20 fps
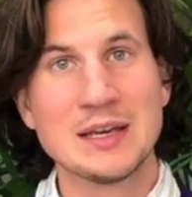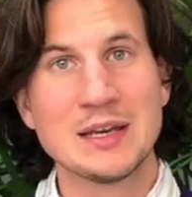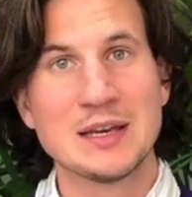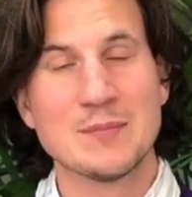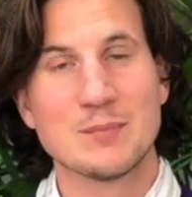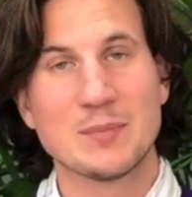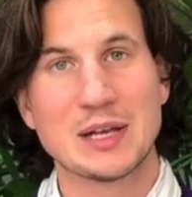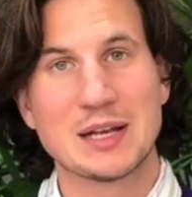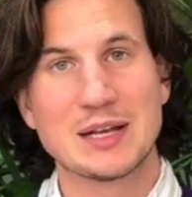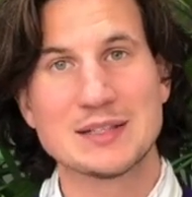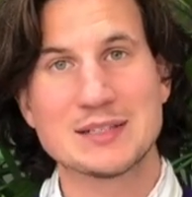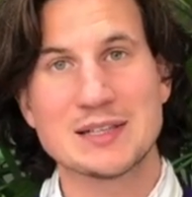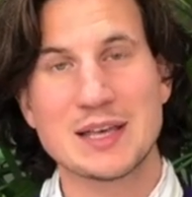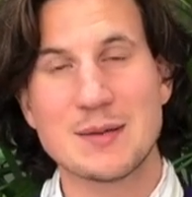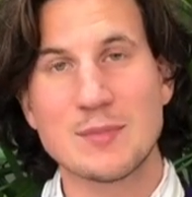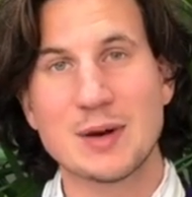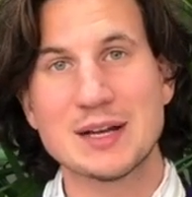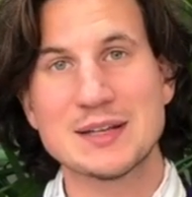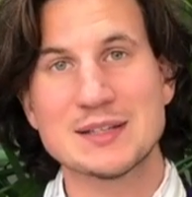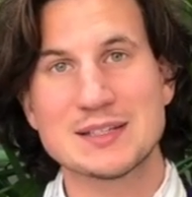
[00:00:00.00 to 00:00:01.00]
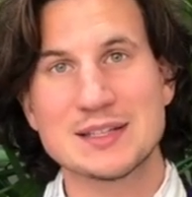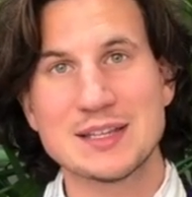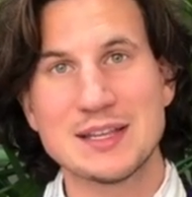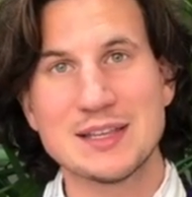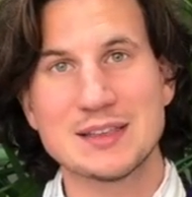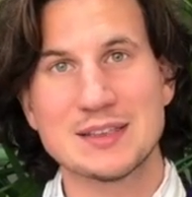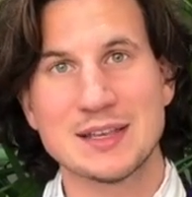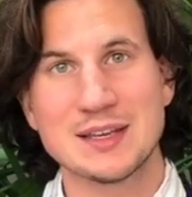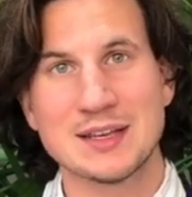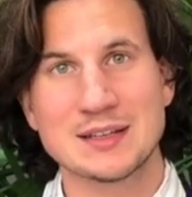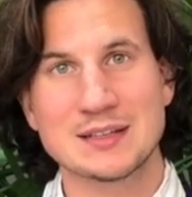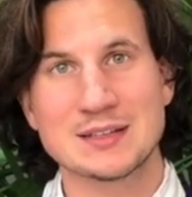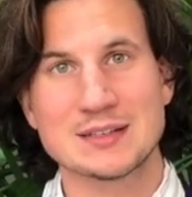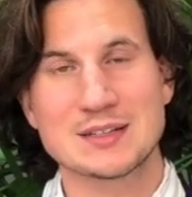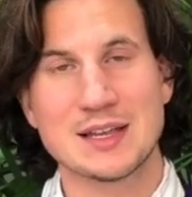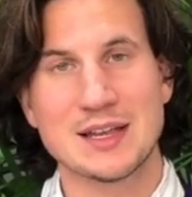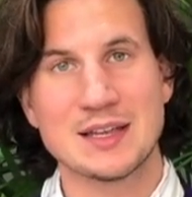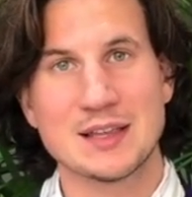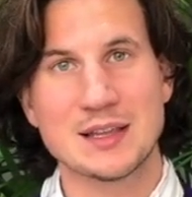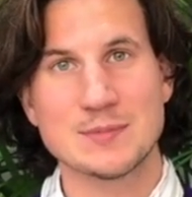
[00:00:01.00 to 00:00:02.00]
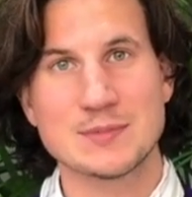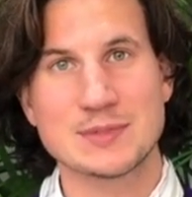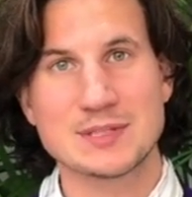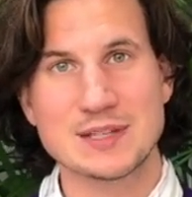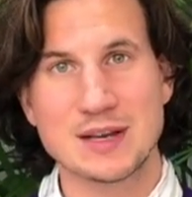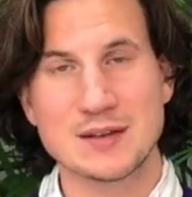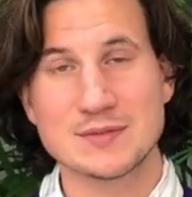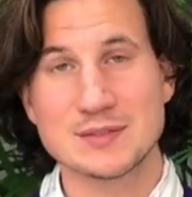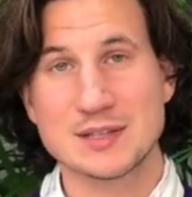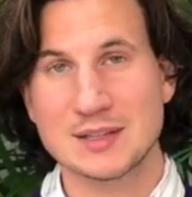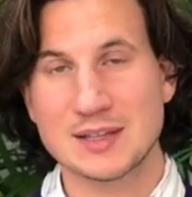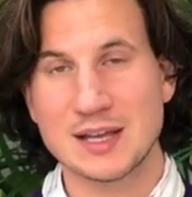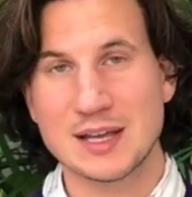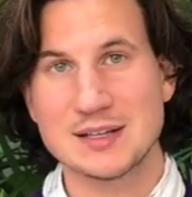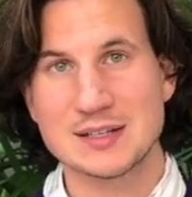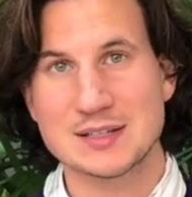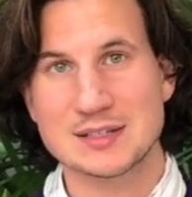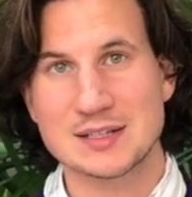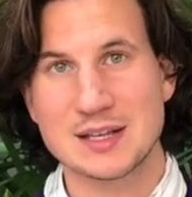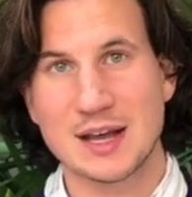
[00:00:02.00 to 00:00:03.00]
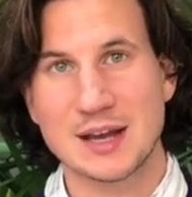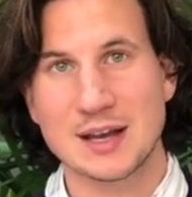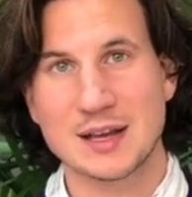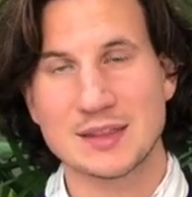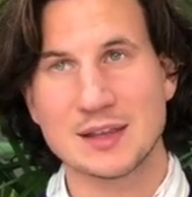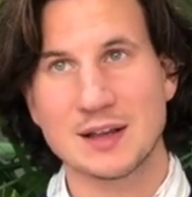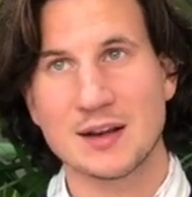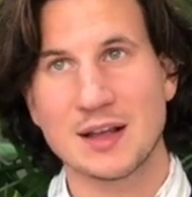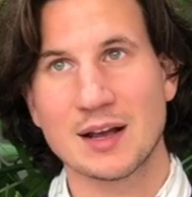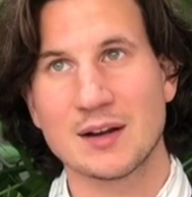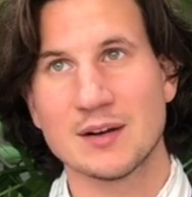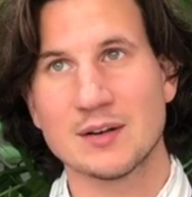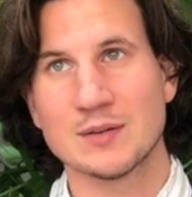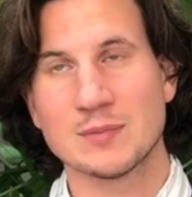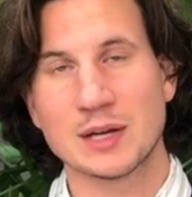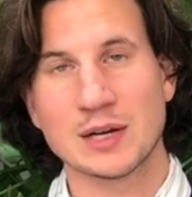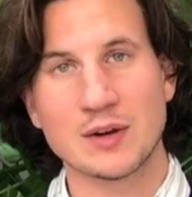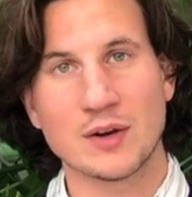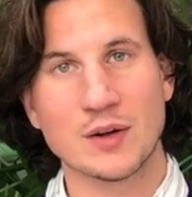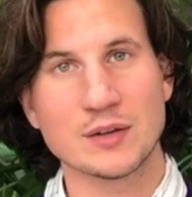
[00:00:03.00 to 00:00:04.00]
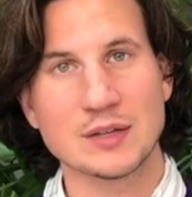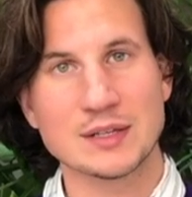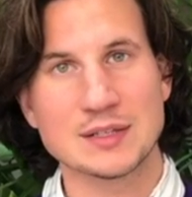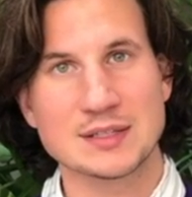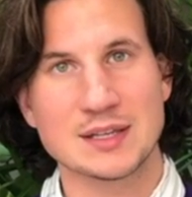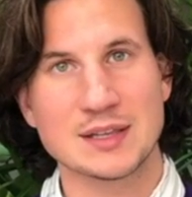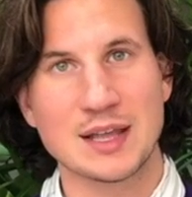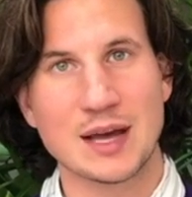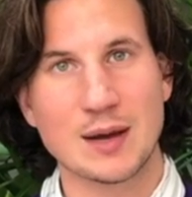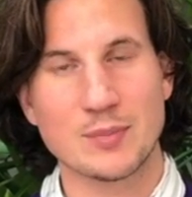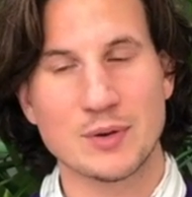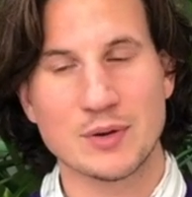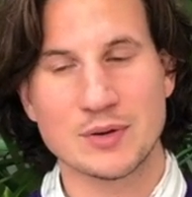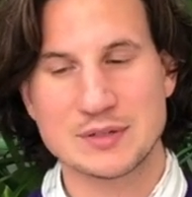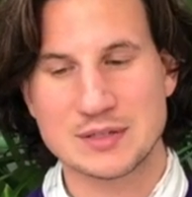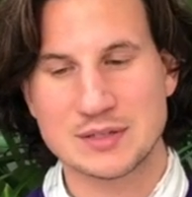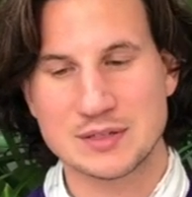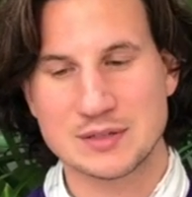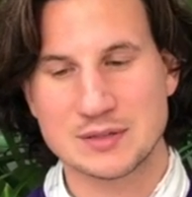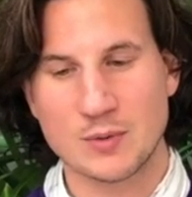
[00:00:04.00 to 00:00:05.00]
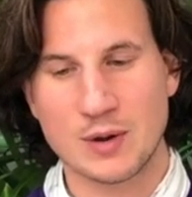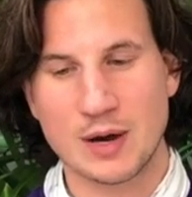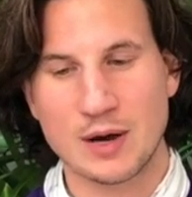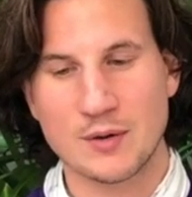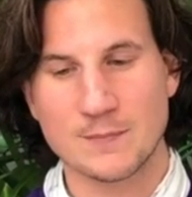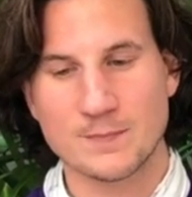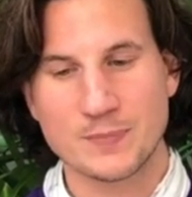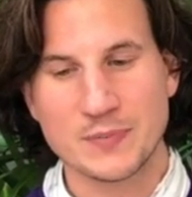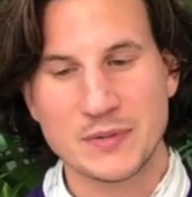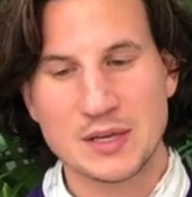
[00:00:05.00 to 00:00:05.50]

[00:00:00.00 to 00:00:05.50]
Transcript: because they might see things in themselves that they dislike and they're like, oh my God, it's in that person as well.